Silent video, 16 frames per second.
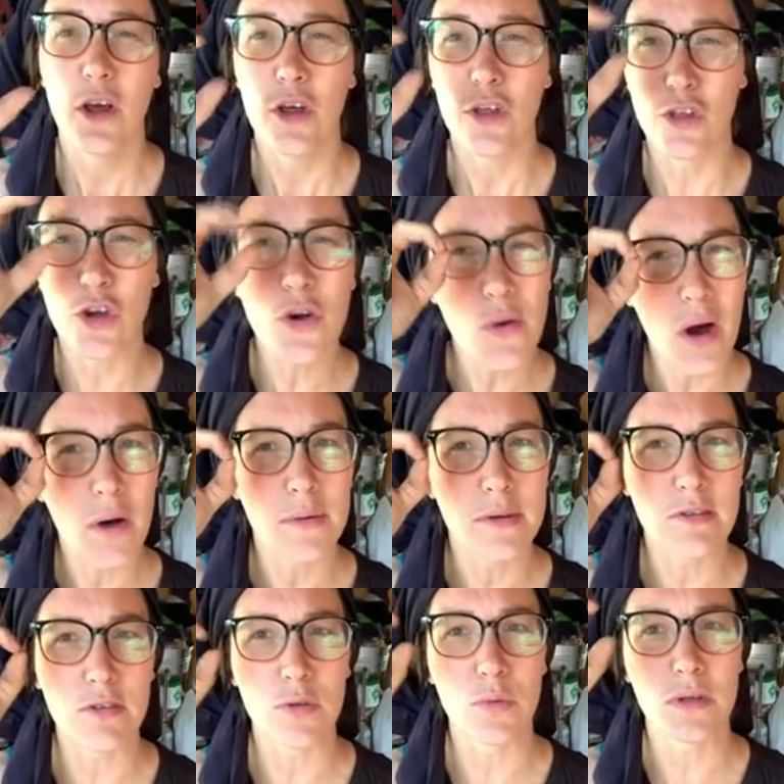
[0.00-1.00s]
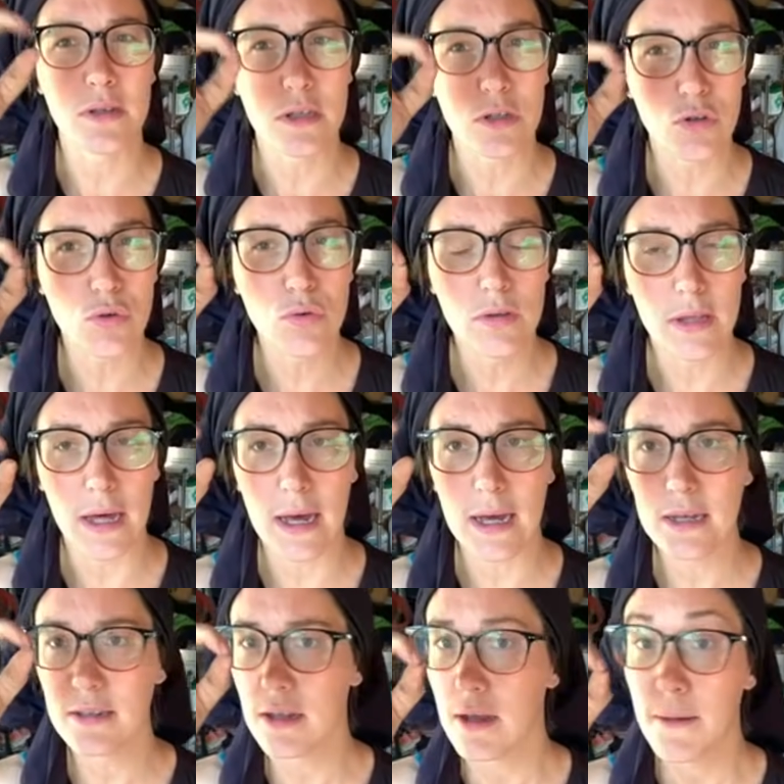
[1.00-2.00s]
You're always the one that do
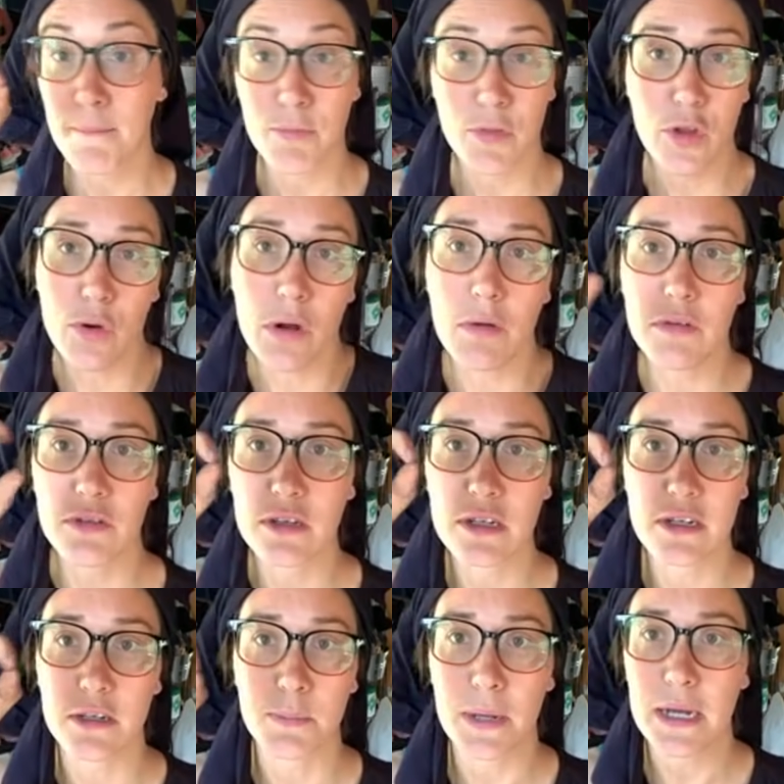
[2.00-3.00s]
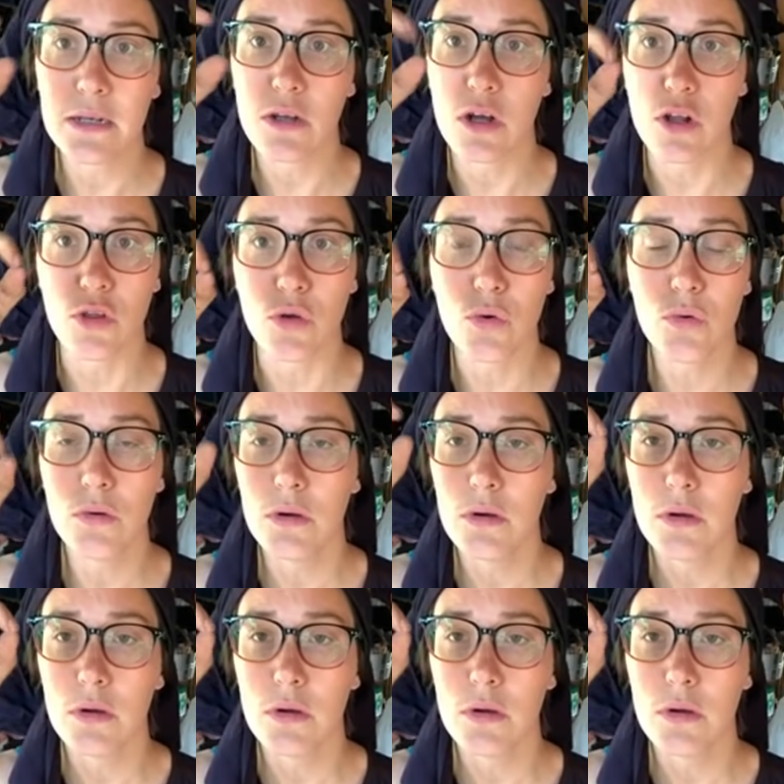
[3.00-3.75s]
that. They're always going to depend on you.